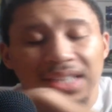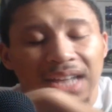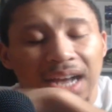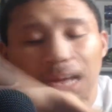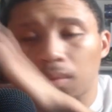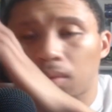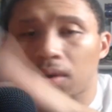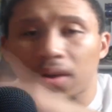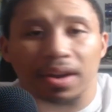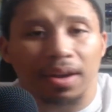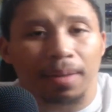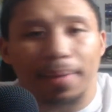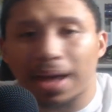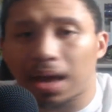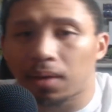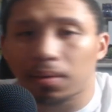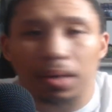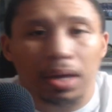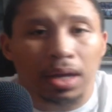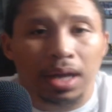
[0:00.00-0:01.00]
not worried
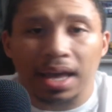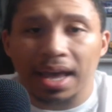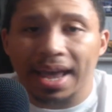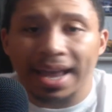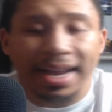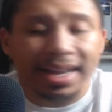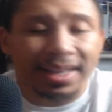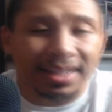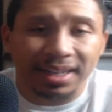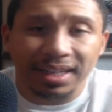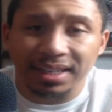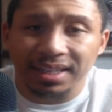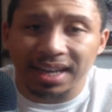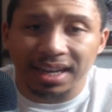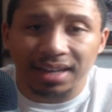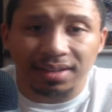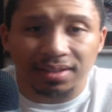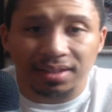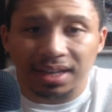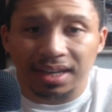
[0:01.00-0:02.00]
about anything that
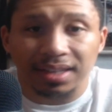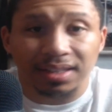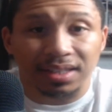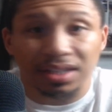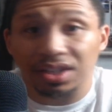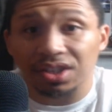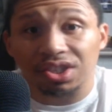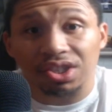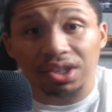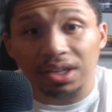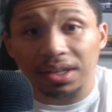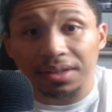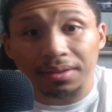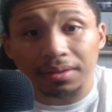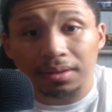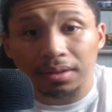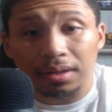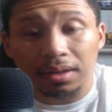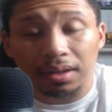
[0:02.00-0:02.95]
Gates says, and he shouldn't,